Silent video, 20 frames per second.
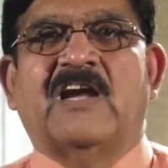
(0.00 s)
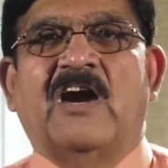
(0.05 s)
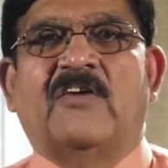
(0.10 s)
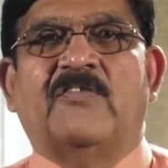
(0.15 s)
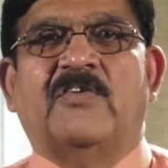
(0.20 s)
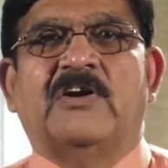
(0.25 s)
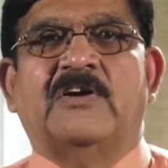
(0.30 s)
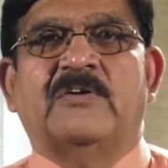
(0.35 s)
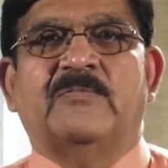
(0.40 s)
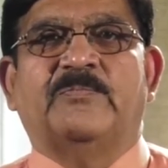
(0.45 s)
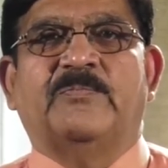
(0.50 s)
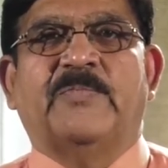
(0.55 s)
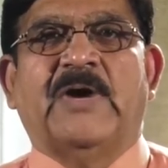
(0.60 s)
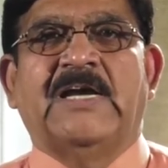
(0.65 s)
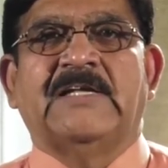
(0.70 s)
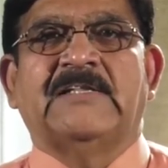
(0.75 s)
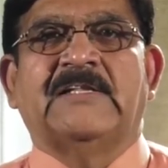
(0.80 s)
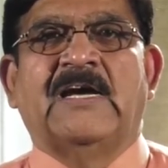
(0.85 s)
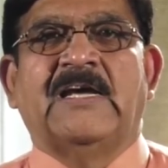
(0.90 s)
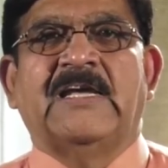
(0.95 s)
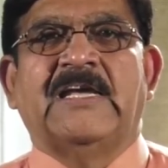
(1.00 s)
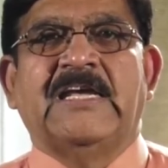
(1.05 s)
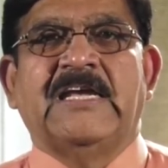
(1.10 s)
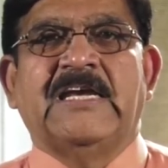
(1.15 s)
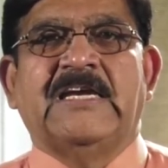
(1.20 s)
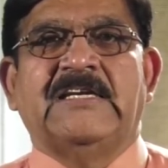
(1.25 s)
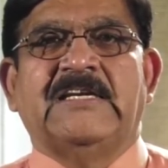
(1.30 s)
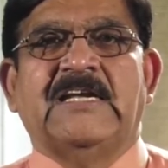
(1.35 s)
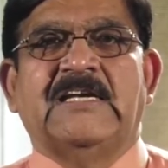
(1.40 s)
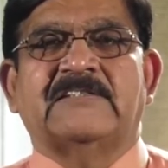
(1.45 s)
covered by the
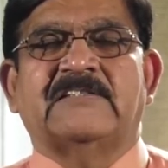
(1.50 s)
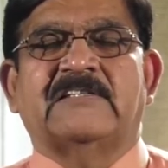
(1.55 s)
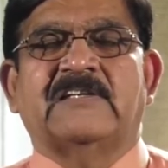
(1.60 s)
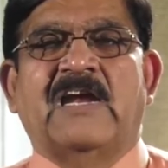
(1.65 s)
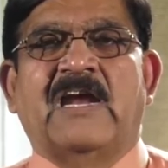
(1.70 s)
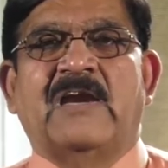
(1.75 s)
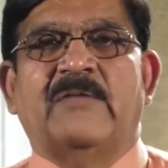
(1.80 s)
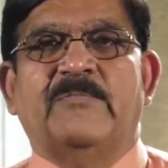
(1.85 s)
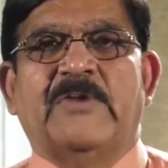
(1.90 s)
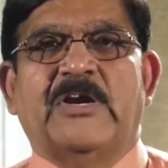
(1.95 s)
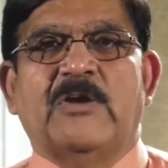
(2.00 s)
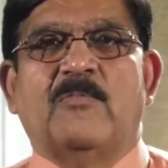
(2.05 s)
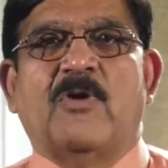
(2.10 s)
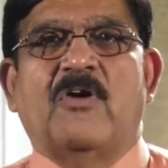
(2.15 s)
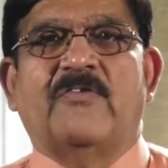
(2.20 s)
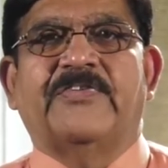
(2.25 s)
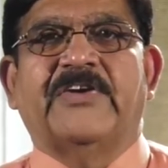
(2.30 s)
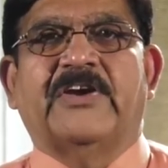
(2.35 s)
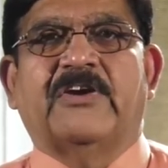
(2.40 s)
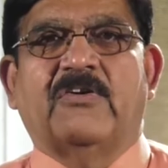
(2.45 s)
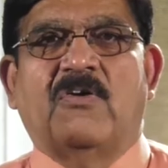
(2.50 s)
igneous and metamorphic